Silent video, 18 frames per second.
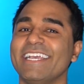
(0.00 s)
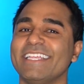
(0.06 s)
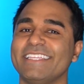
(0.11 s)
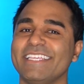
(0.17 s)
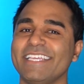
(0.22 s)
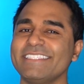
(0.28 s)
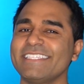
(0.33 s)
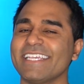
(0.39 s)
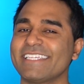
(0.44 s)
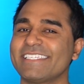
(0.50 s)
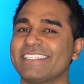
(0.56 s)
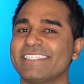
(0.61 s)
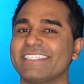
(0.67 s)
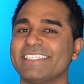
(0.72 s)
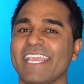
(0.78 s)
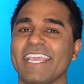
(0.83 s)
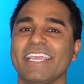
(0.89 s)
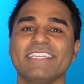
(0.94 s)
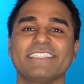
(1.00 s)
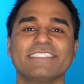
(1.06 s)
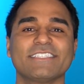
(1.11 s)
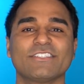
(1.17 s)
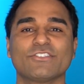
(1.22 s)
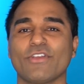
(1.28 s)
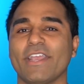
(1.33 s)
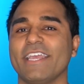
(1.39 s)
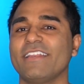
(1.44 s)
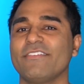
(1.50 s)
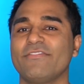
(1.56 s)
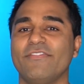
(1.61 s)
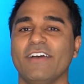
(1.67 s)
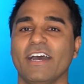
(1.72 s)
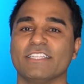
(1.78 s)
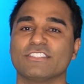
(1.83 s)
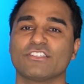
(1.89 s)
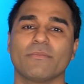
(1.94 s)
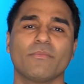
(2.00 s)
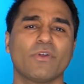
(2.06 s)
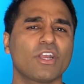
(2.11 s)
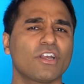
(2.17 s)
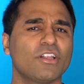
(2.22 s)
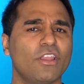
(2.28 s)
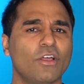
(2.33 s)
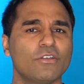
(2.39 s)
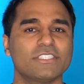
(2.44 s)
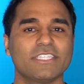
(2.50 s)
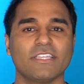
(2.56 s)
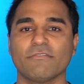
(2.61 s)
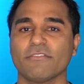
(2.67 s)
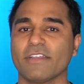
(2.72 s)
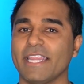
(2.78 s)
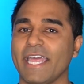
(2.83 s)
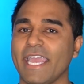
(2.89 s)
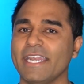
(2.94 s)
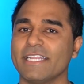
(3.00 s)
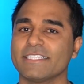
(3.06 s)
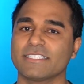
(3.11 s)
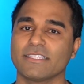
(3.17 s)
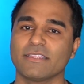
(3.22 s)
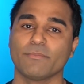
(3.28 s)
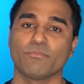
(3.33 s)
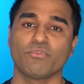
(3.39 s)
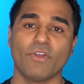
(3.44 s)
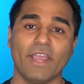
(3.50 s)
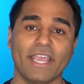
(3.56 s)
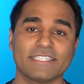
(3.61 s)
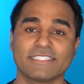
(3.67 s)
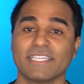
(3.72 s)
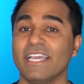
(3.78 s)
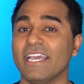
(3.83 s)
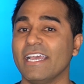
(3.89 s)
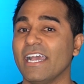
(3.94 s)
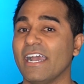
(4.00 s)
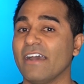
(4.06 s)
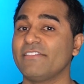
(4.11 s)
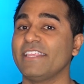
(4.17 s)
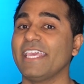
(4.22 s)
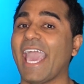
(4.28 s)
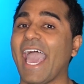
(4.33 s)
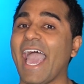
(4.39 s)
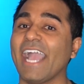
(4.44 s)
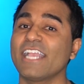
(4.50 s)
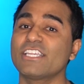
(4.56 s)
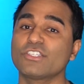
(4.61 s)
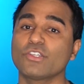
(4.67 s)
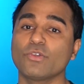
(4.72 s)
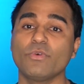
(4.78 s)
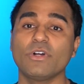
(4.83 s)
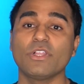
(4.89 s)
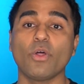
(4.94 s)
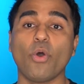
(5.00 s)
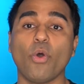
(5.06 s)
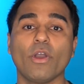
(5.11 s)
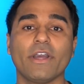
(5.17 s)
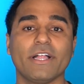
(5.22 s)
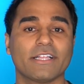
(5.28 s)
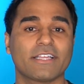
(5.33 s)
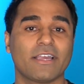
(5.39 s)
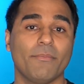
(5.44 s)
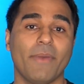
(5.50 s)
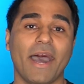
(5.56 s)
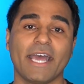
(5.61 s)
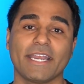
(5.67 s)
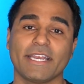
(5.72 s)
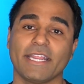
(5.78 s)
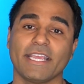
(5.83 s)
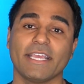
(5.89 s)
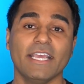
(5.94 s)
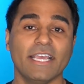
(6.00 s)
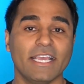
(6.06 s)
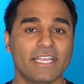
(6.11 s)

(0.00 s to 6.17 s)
These exchange-traded funds are more closely related to the price of the actual oil commodity.